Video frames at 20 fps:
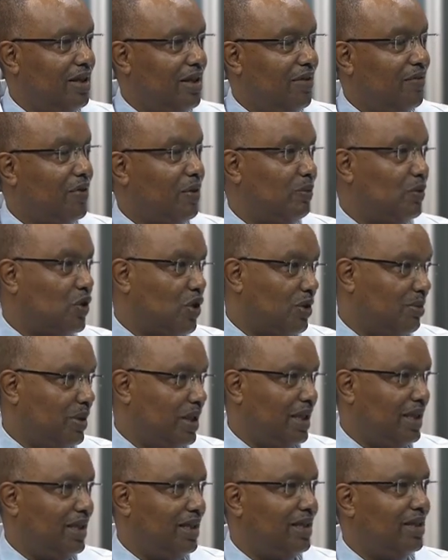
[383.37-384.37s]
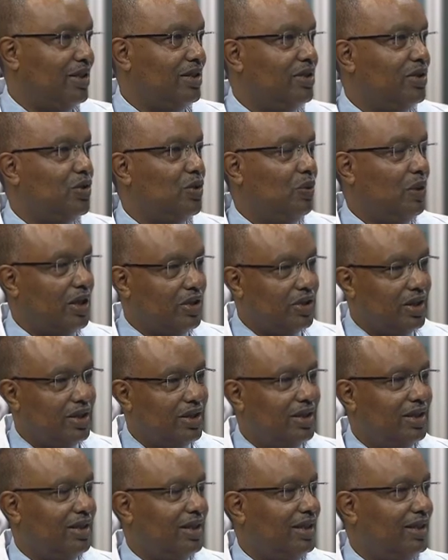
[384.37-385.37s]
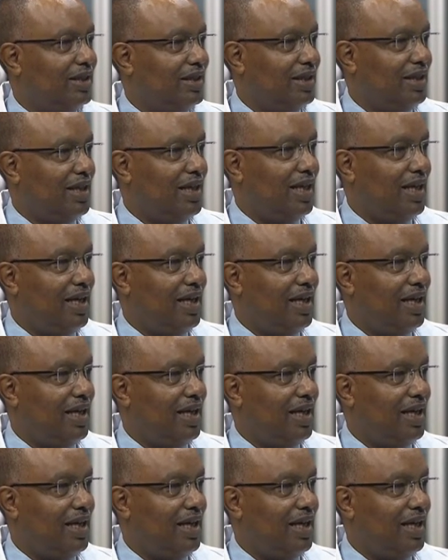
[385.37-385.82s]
from Germany to Washington, D.C.